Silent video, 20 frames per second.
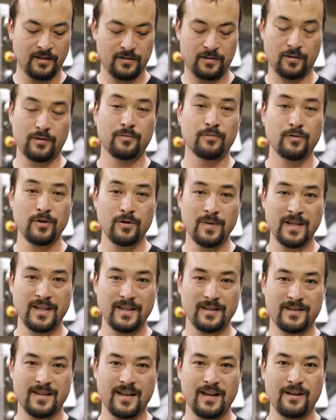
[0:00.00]
So the
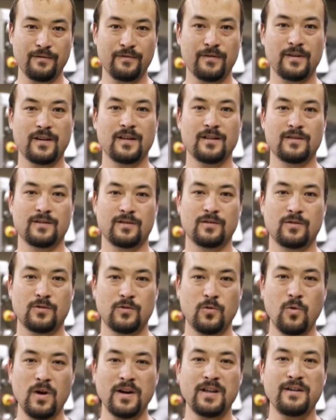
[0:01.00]
ruby itself is
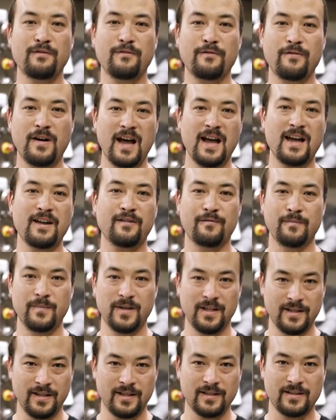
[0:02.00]
25
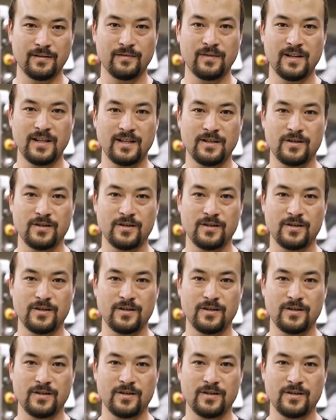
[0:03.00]
millionths of an